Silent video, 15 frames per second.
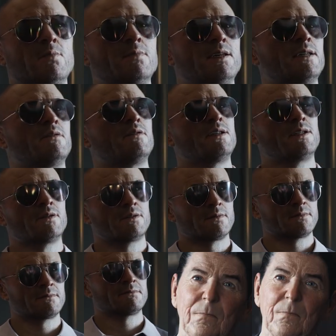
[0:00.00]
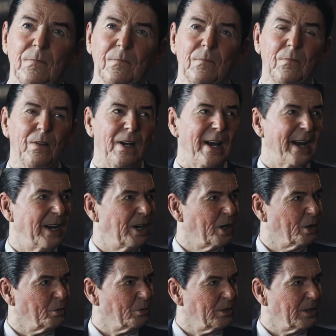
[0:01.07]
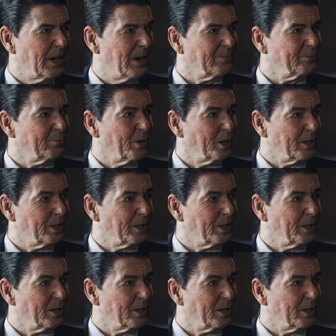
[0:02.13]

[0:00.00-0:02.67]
jealous, to be honest, mate. So what does DLC